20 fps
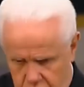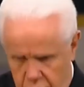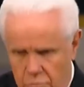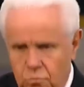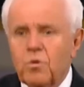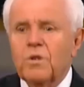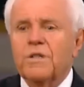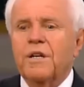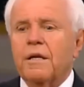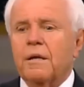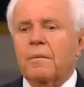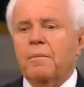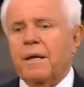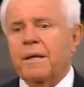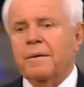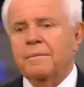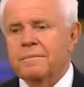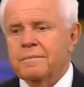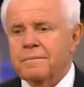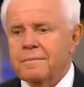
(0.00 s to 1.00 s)
we'll take the
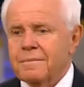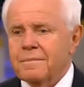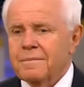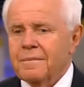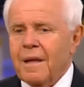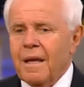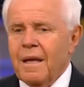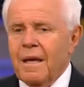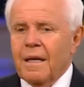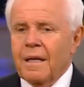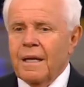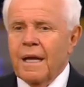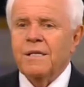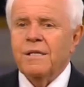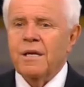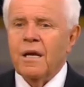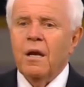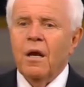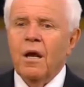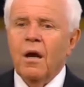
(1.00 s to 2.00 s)
money. They
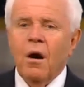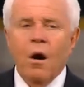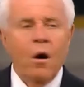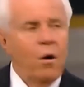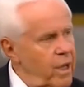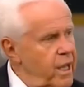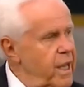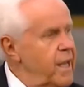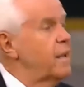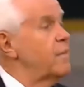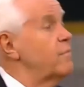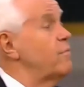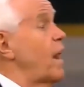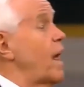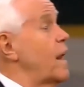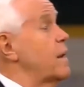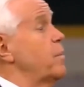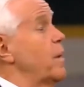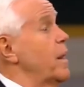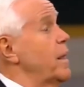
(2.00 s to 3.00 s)
said, oh, he can
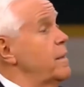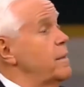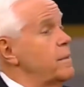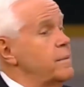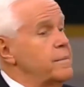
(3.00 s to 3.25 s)
fly the plane.